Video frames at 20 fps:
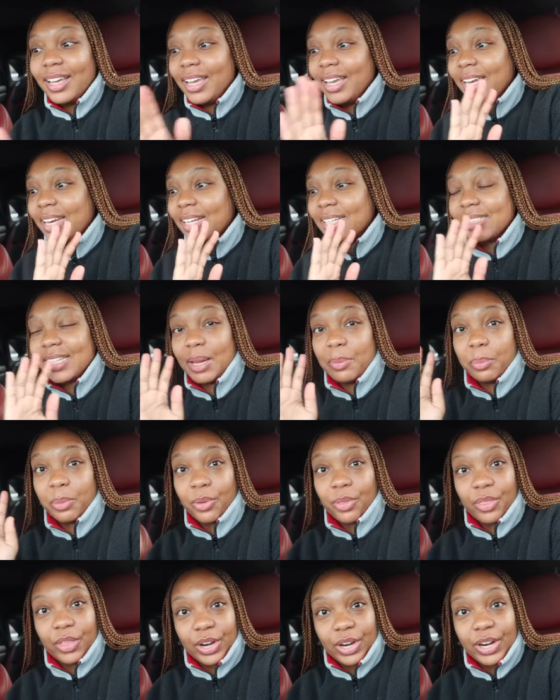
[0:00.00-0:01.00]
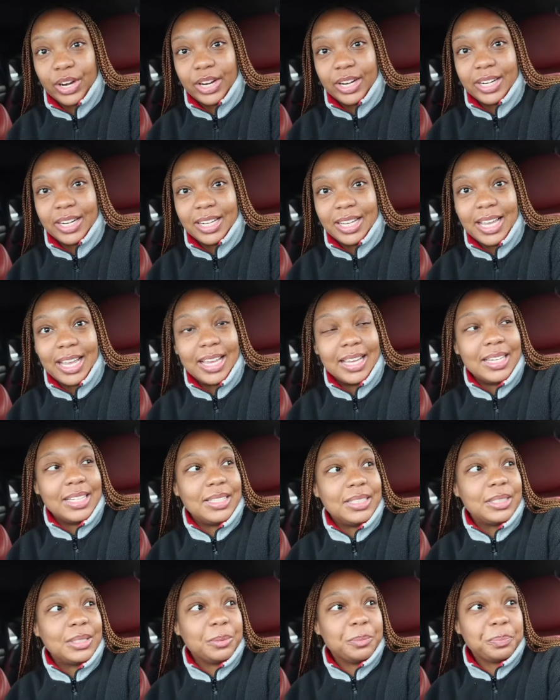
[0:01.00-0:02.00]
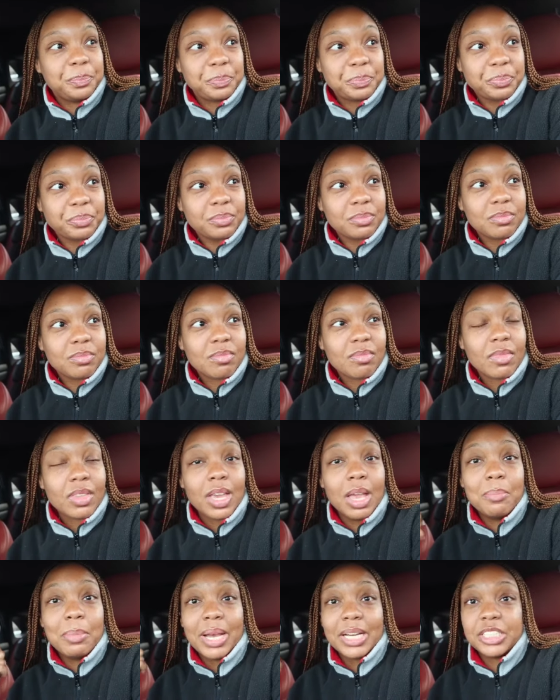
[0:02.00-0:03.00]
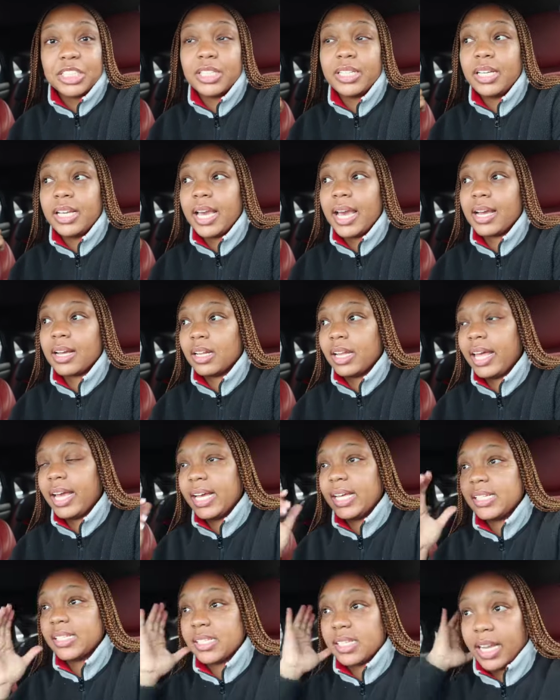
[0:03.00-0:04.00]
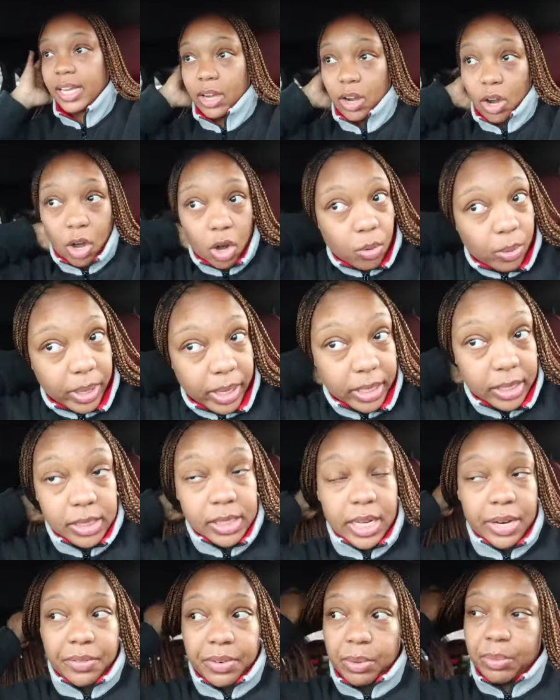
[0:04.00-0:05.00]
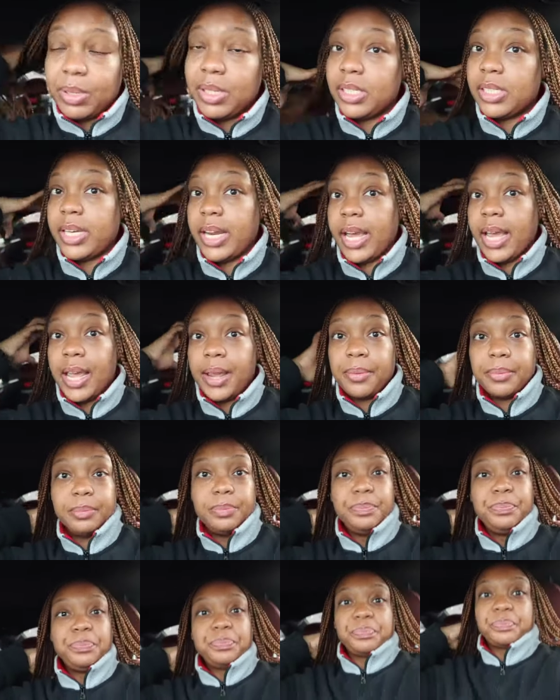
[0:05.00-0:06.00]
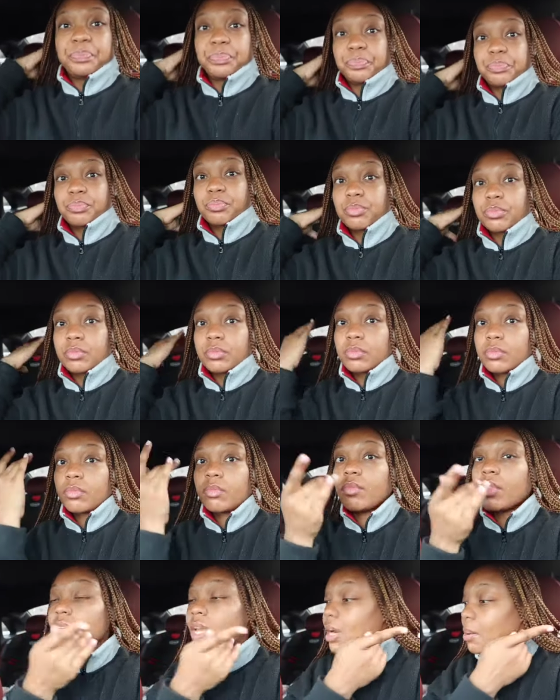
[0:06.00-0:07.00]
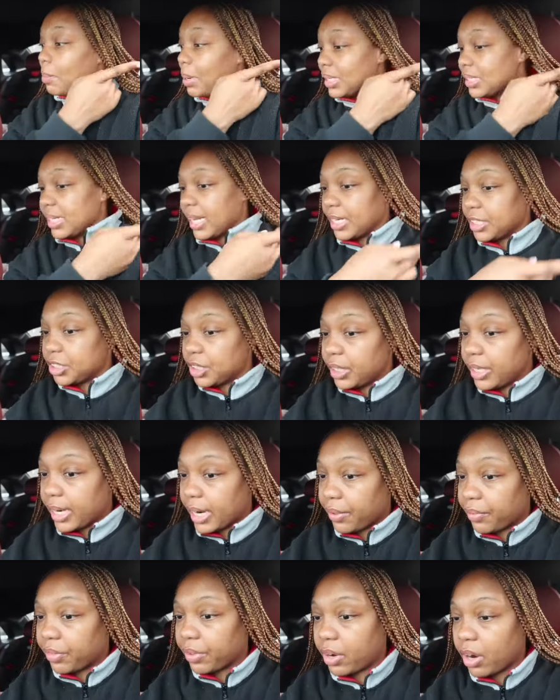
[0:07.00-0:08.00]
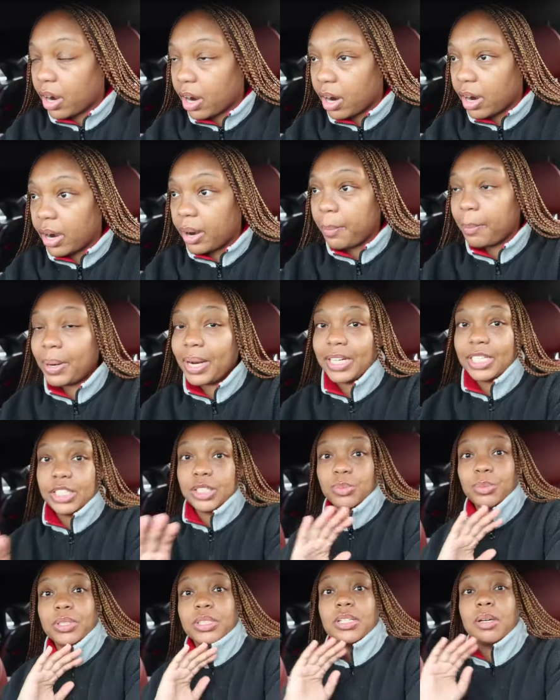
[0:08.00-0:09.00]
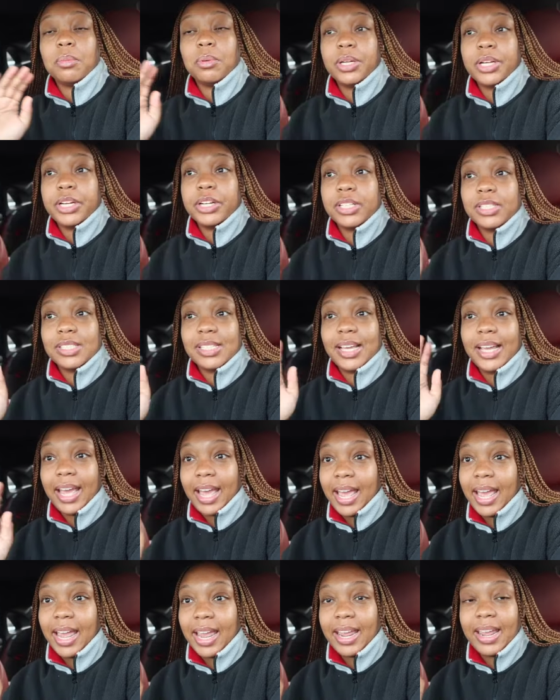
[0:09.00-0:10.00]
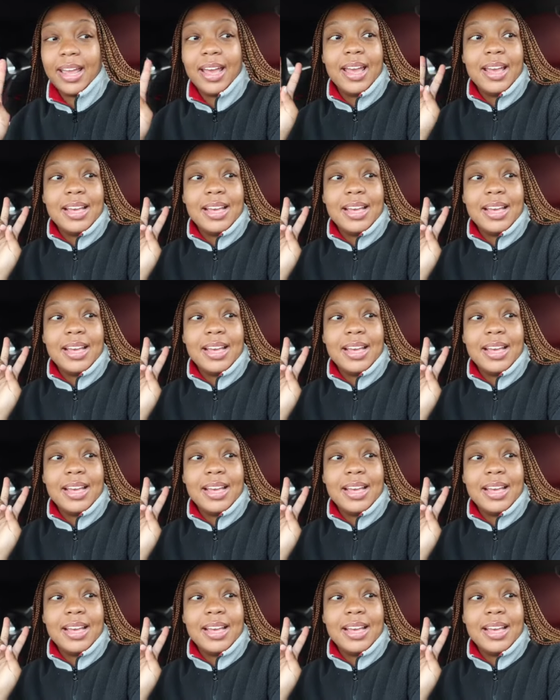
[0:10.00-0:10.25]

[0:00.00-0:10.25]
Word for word: It is April 3rd, and I'm actually at class like always every Wednesday. And I'm about to actually get out the car, but I just want to come on here and say hey.